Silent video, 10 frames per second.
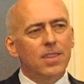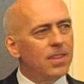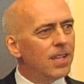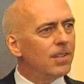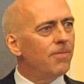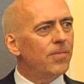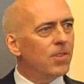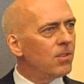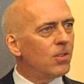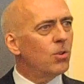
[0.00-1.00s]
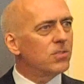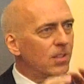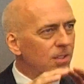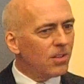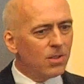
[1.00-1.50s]
that
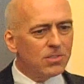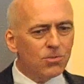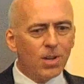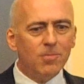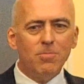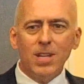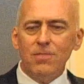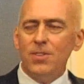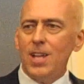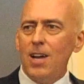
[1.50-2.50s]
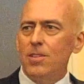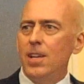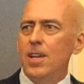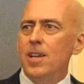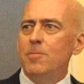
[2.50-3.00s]
there is great benefit out.
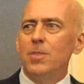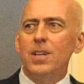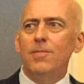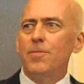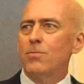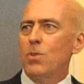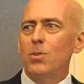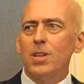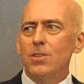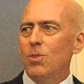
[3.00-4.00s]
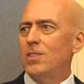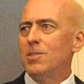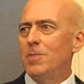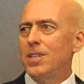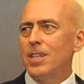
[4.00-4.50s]
But throwing
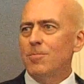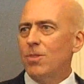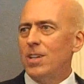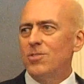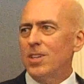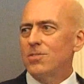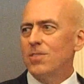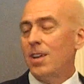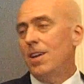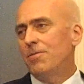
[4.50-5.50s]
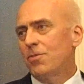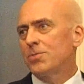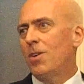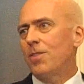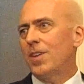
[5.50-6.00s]
crazy money at projects,
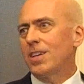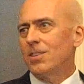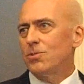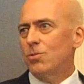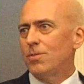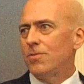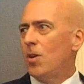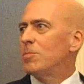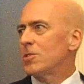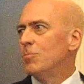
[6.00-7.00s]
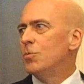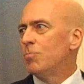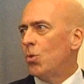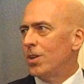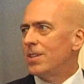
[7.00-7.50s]
first of all, I think is sort of almost a
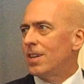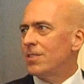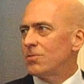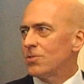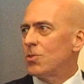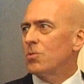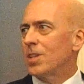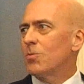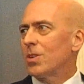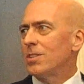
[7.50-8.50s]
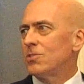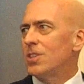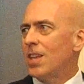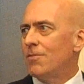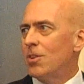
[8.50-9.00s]
moot point. I just don't think we're going to
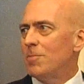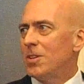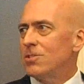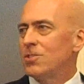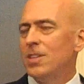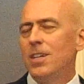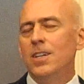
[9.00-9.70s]
see that very much.